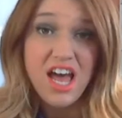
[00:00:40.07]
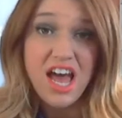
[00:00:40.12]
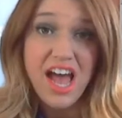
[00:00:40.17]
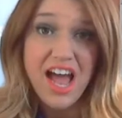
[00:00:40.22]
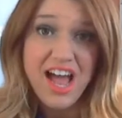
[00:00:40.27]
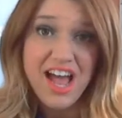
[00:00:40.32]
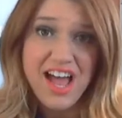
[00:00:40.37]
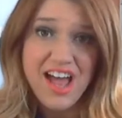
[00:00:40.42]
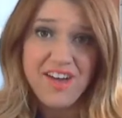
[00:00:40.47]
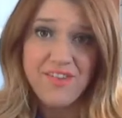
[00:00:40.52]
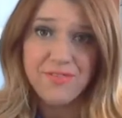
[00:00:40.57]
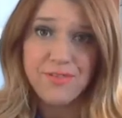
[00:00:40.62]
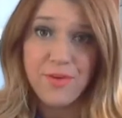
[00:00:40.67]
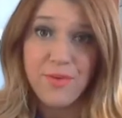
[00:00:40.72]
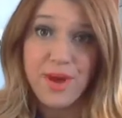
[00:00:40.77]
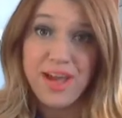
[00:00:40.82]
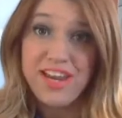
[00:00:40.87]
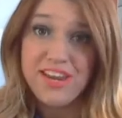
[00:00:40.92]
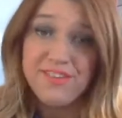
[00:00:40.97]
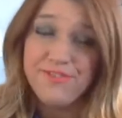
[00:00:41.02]
I have
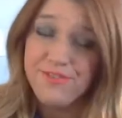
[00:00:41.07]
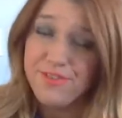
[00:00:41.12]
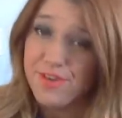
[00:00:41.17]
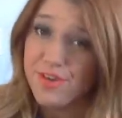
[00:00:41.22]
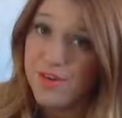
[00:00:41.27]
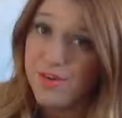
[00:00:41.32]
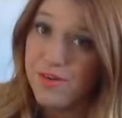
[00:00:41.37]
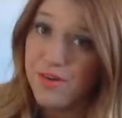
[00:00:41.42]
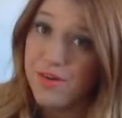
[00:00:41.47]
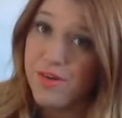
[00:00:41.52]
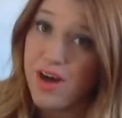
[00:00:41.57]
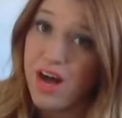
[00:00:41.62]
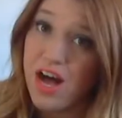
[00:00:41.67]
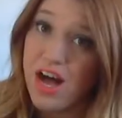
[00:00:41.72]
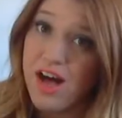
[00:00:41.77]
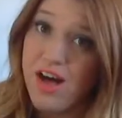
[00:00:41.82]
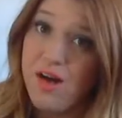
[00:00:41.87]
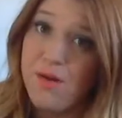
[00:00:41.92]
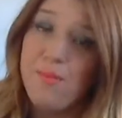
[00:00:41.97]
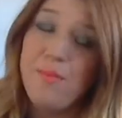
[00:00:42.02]
quite a few
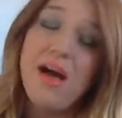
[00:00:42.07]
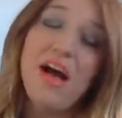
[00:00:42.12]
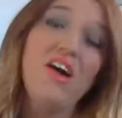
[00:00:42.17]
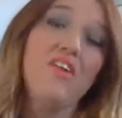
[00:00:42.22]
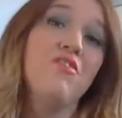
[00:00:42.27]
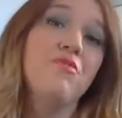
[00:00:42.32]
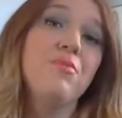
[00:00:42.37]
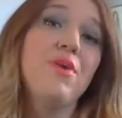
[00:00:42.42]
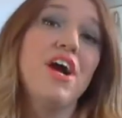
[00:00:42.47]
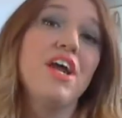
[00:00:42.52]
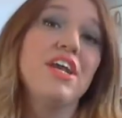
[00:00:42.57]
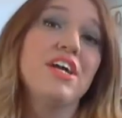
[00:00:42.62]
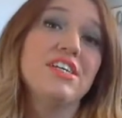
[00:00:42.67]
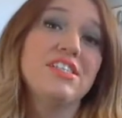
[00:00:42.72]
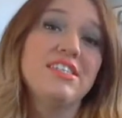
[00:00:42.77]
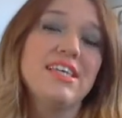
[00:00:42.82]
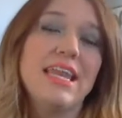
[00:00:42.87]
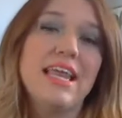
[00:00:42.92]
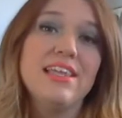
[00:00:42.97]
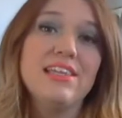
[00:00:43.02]
e.l.f. products
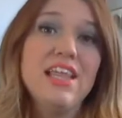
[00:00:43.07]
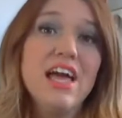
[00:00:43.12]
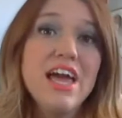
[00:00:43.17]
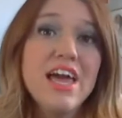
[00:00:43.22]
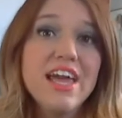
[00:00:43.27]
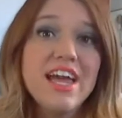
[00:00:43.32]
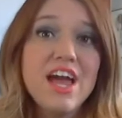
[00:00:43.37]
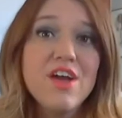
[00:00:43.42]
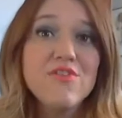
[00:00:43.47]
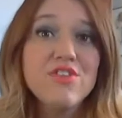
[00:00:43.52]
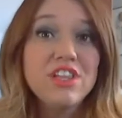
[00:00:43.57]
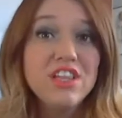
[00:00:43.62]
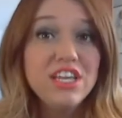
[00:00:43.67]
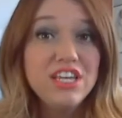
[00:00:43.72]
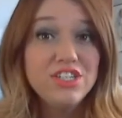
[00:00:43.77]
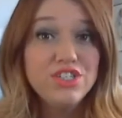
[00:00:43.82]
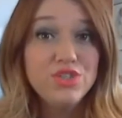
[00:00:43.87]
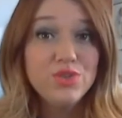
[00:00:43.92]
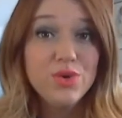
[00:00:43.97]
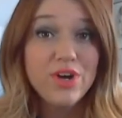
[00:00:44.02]
that I like. I really
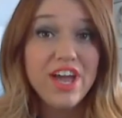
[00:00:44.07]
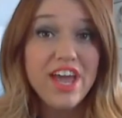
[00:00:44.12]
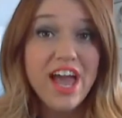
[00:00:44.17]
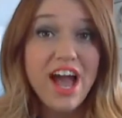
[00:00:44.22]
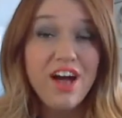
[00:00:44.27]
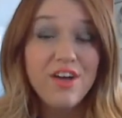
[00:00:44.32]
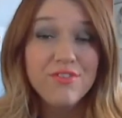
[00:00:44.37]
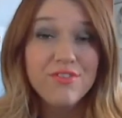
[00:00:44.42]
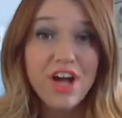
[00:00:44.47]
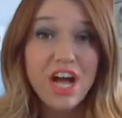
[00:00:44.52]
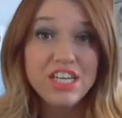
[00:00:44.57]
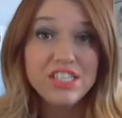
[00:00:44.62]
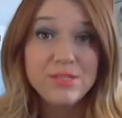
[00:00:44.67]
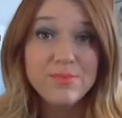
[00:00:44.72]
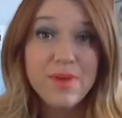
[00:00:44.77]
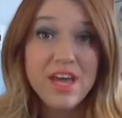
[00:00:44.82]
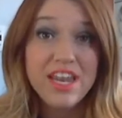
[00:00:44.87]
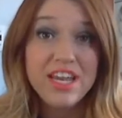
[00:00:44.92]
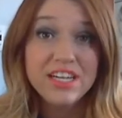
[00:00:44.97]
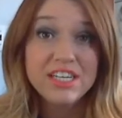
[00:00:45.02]
enjoy e.l.f.
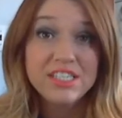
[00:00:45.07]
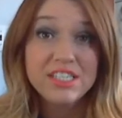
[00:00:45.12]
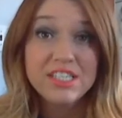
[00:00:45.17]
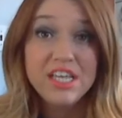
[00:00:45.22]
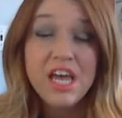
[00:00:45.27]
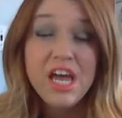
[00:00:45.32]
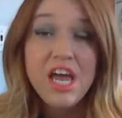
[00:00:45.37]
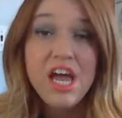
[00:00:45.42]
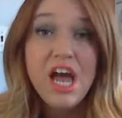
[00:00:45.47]
cosmetics.